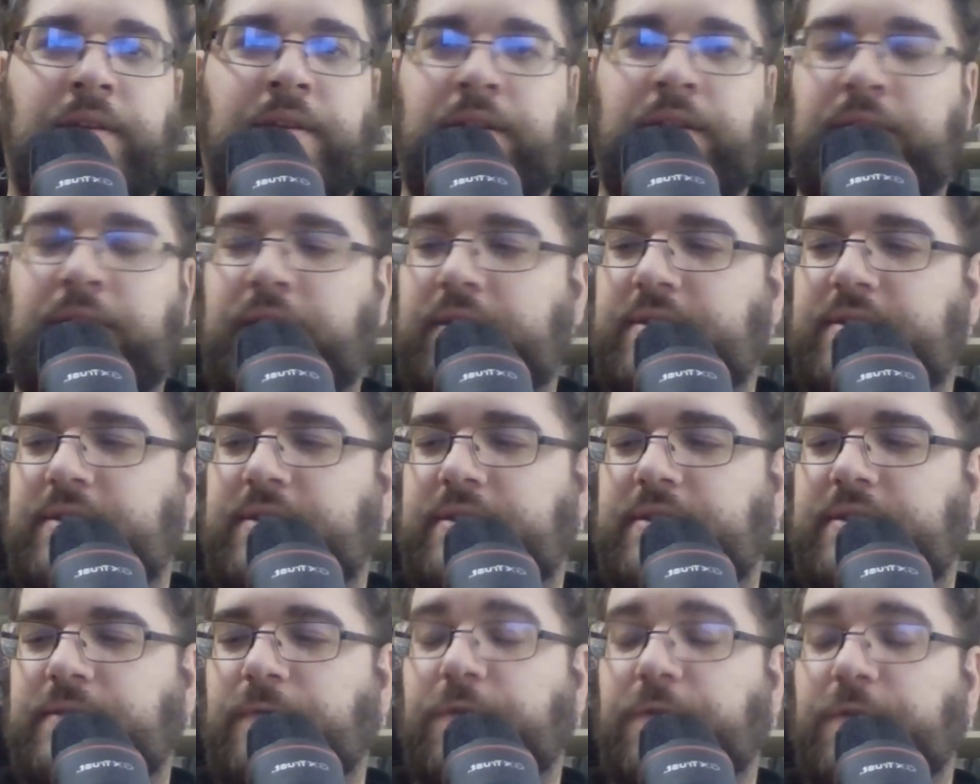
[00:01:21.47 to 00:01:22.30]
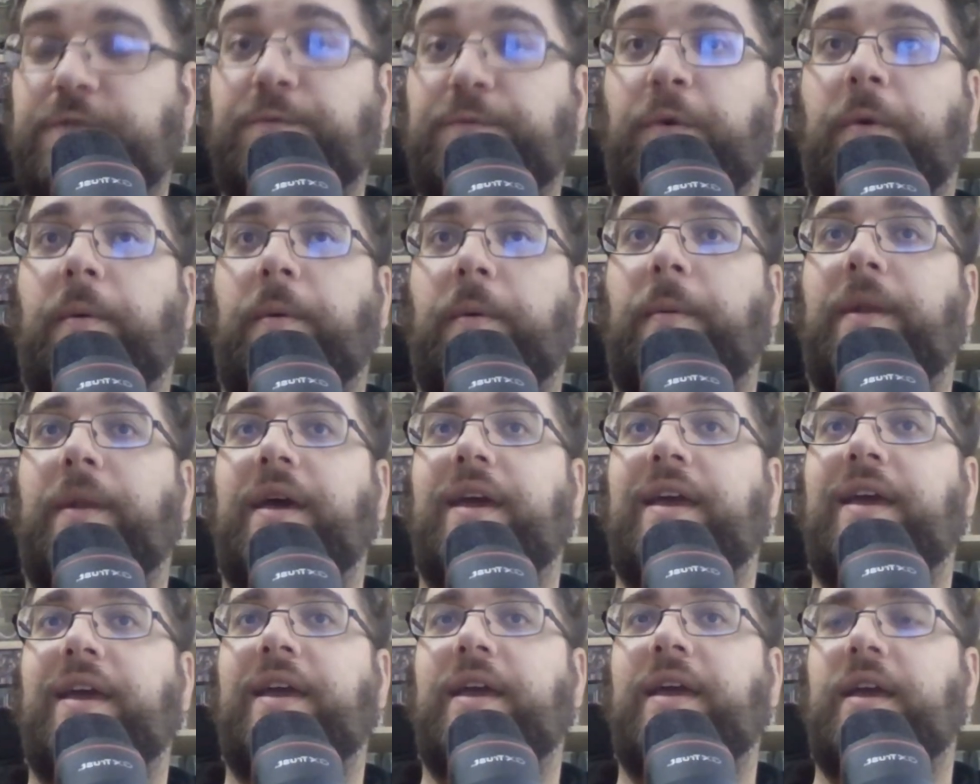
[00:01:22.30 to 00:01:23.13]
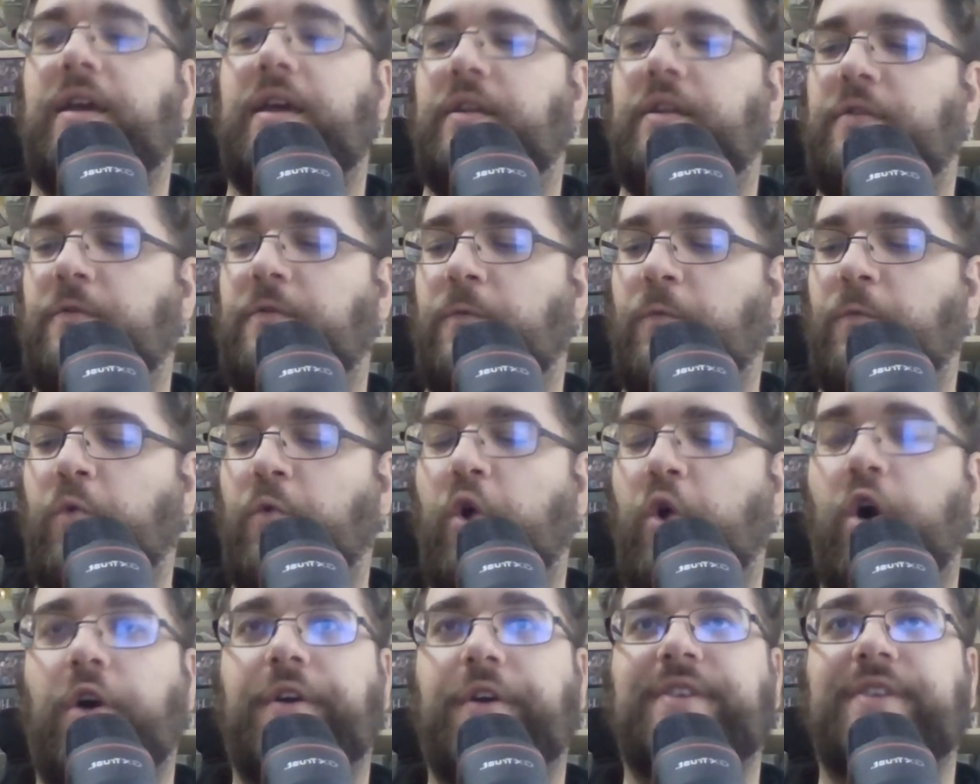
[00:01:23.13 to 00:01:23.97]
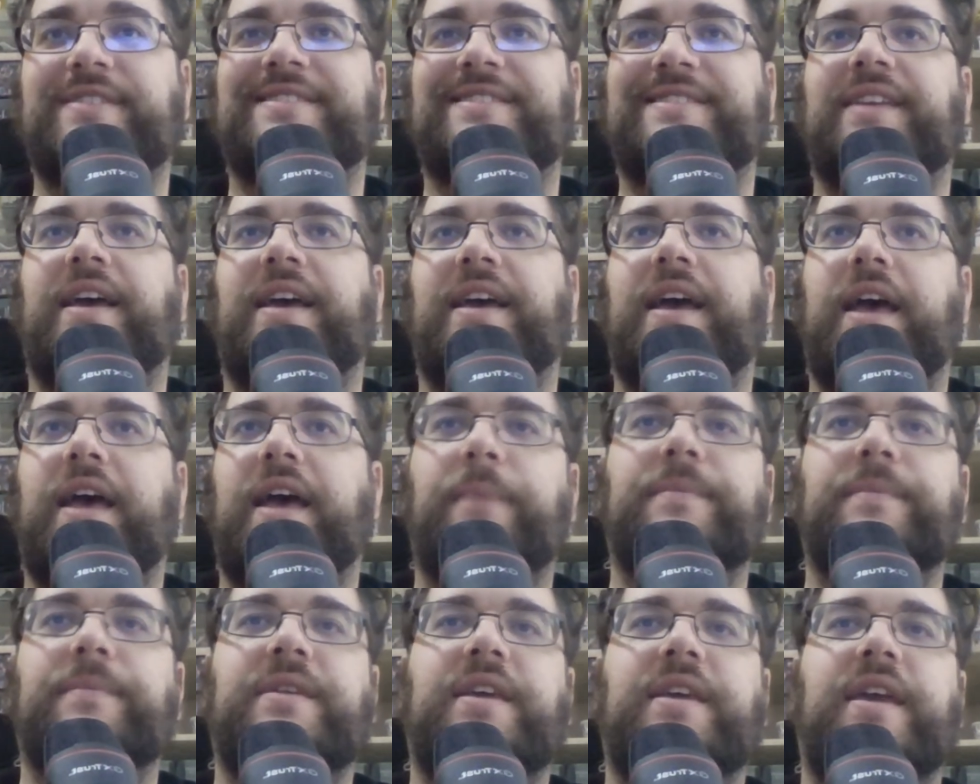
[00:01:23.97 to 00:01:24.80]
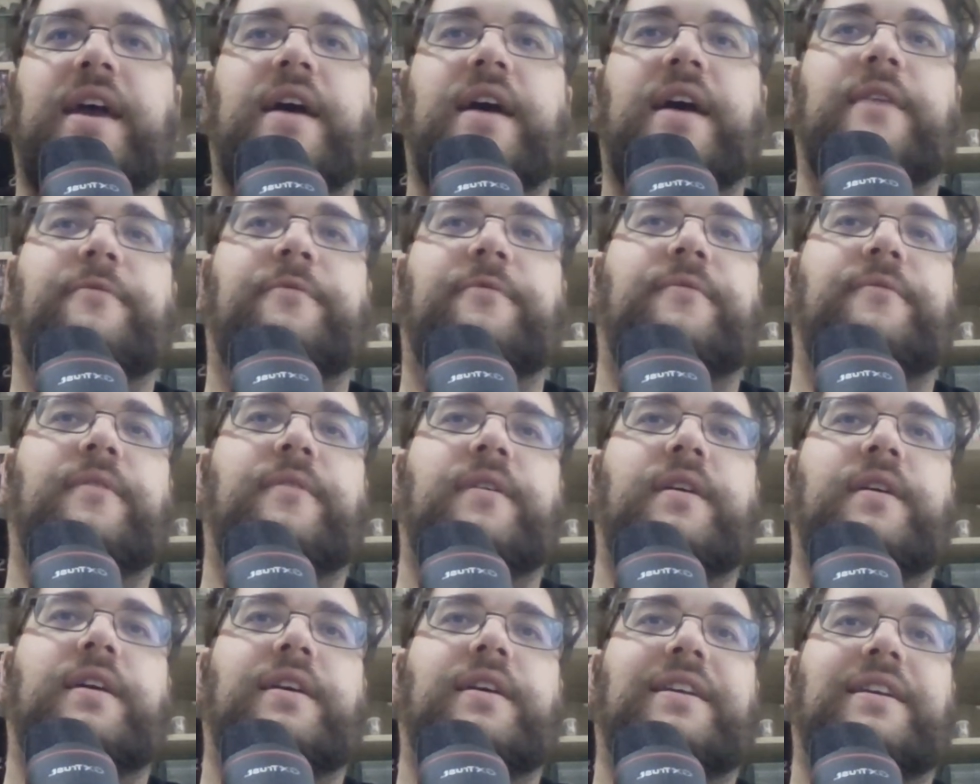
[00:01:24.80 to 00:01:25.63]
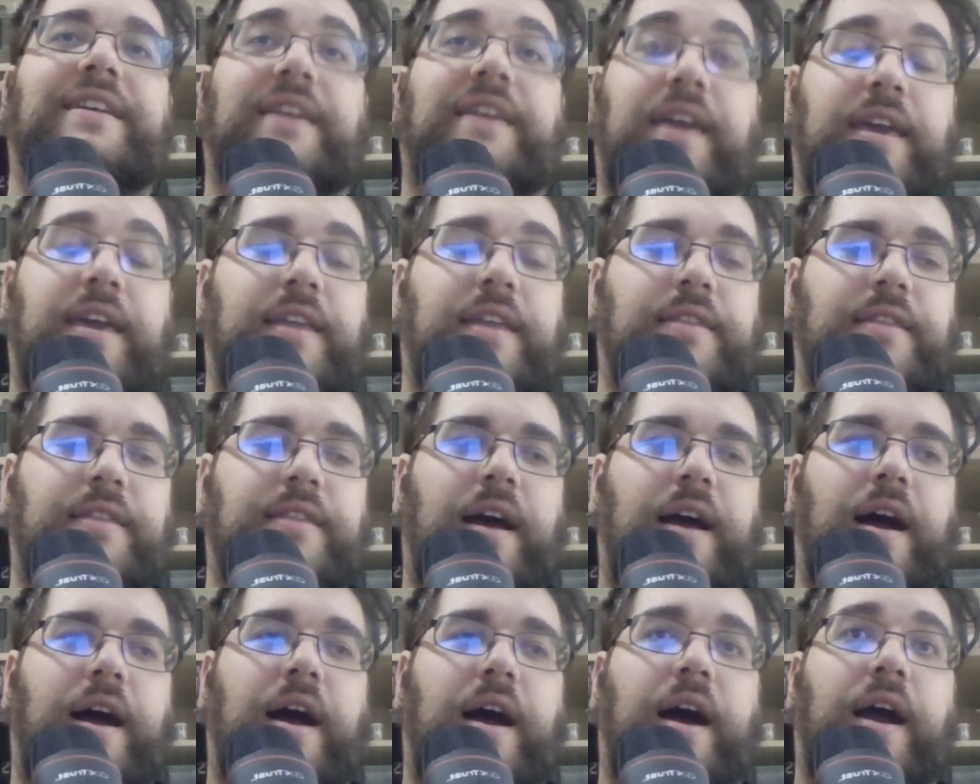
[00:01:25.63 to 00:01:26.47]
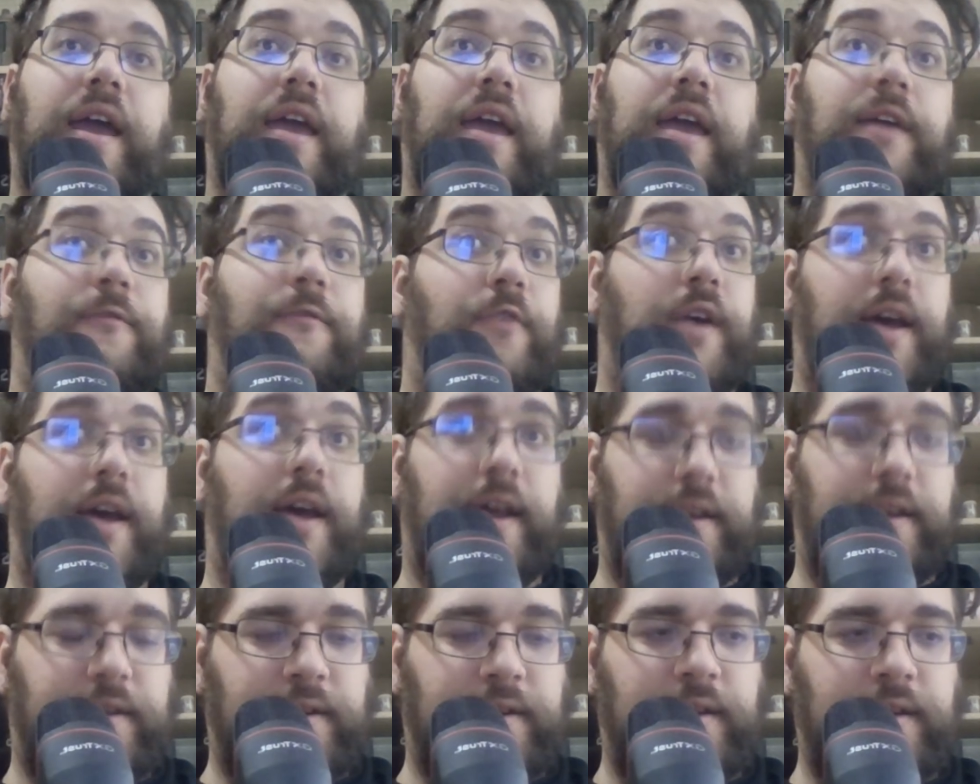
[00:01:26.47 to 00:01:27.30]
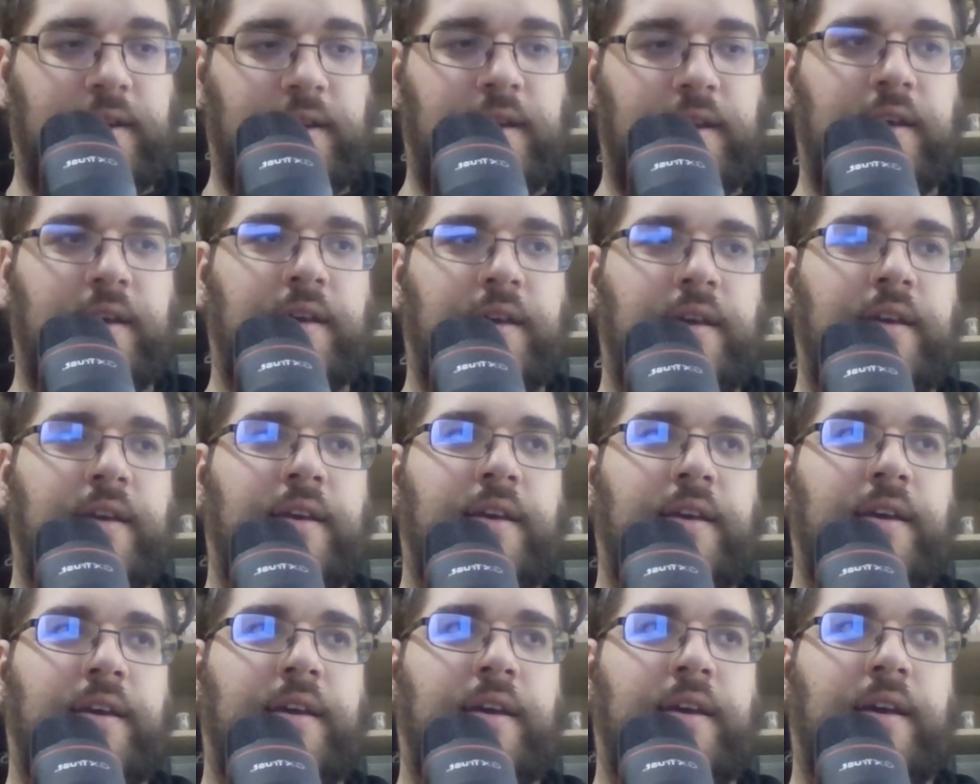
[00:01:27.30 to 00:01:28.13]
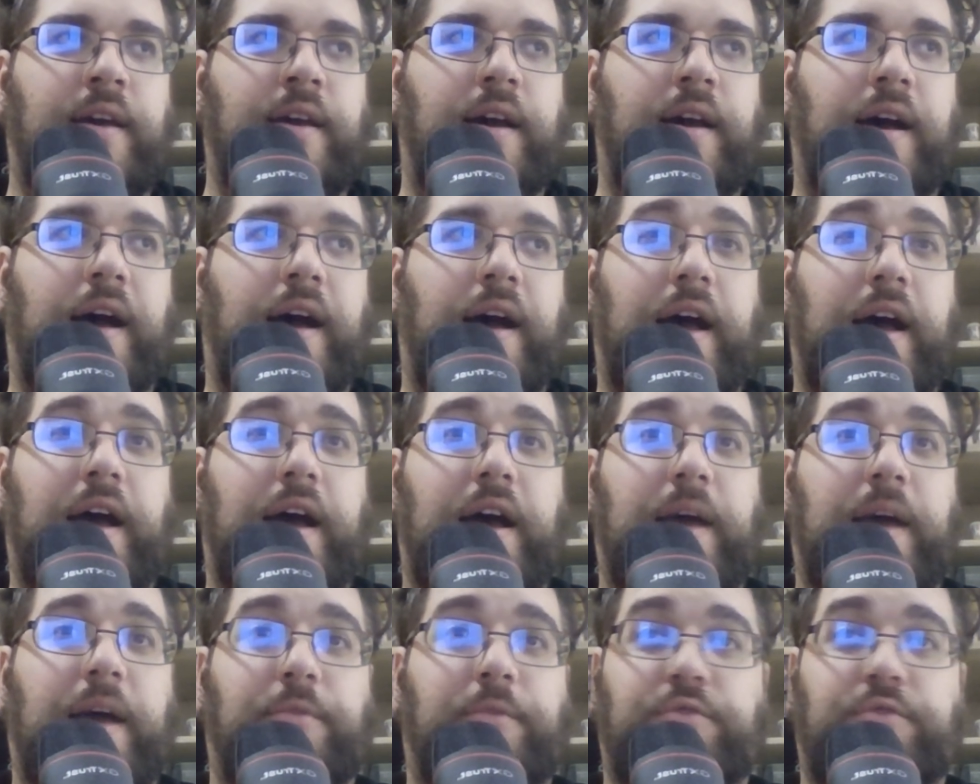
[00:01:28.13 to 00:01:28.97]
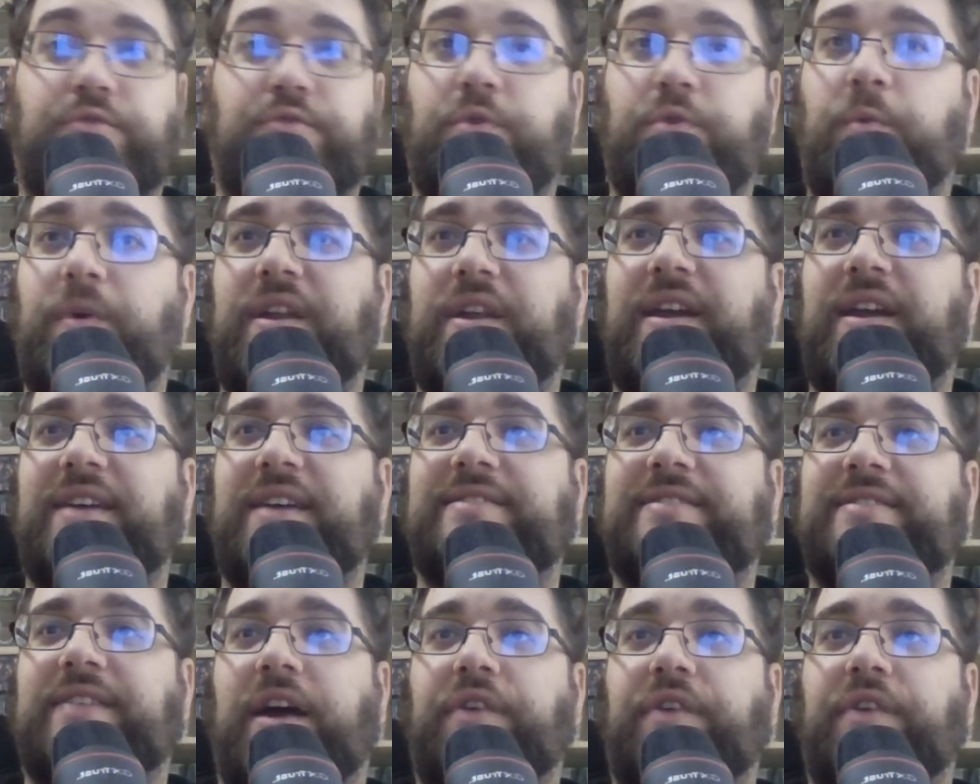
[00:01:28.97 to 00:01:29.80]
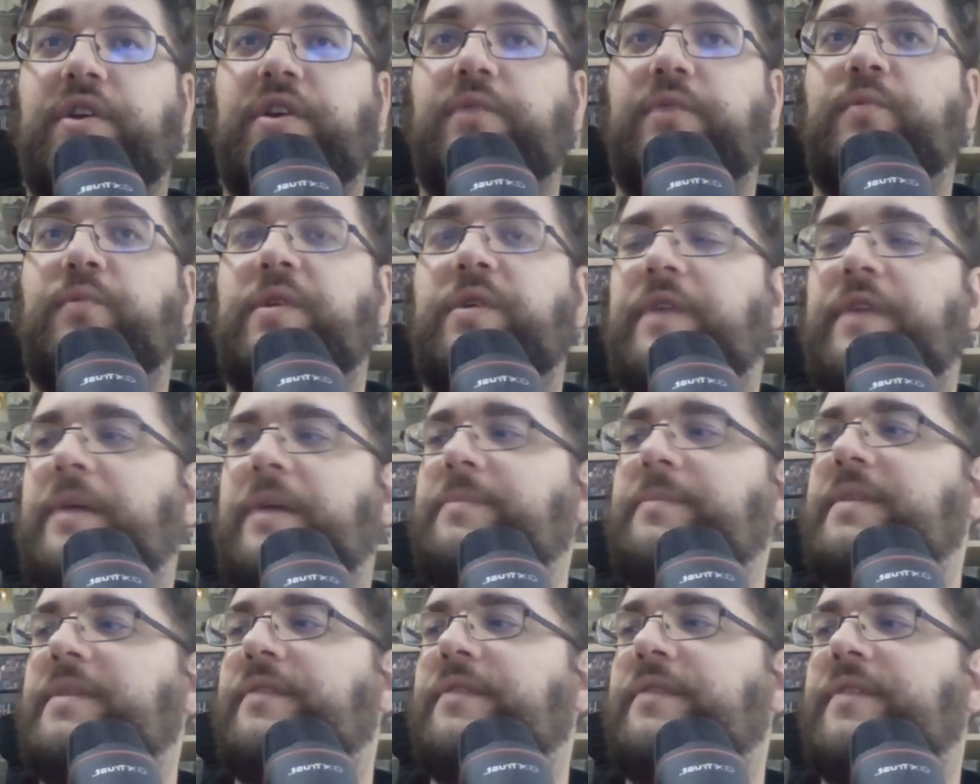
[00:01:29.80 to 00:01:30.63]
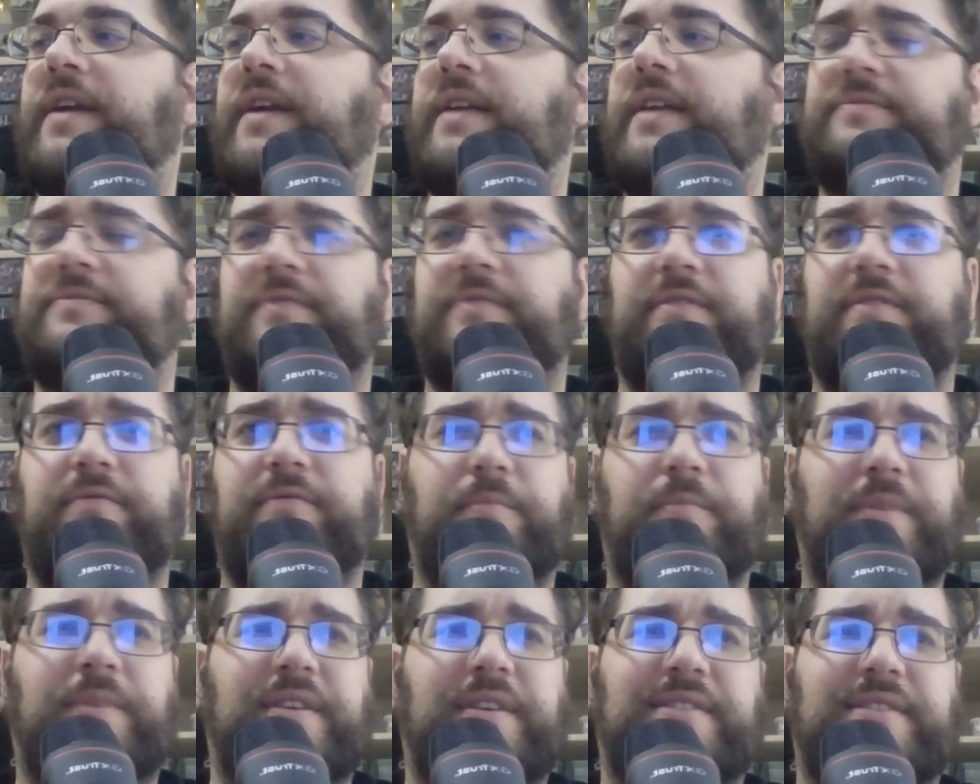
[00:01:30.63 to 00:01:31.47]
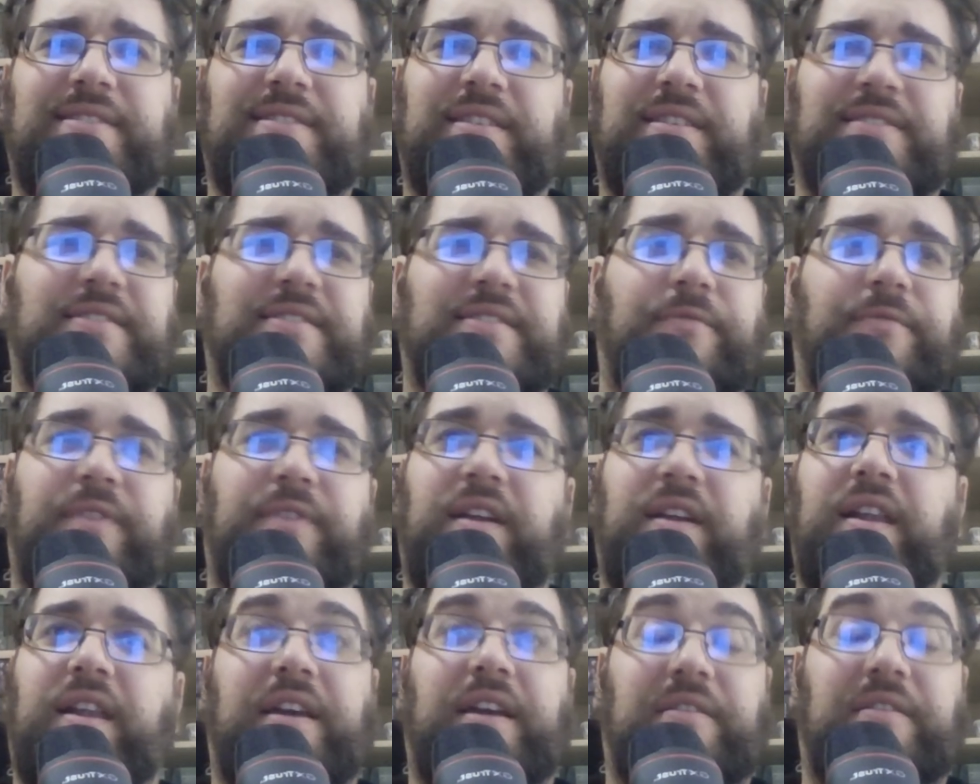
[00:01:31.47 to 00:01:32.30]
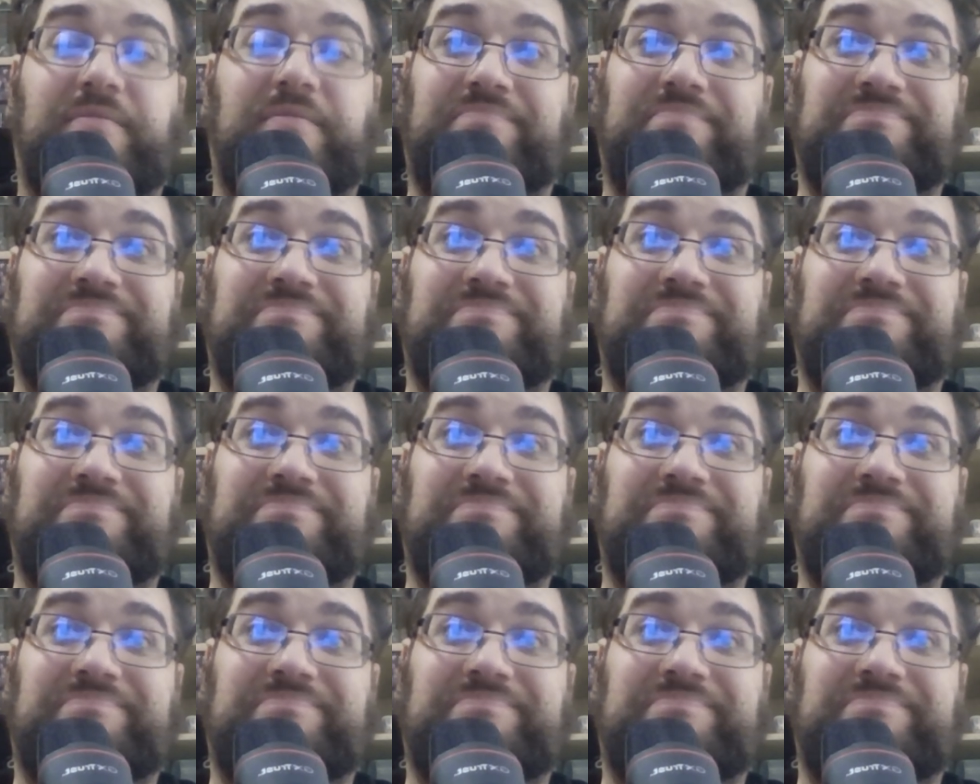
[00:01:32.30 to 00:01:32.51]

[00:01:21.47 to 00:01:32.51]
This was probably the worst MDF kit I ever had. I'm not sure when I started with MDF kits, which will be still something like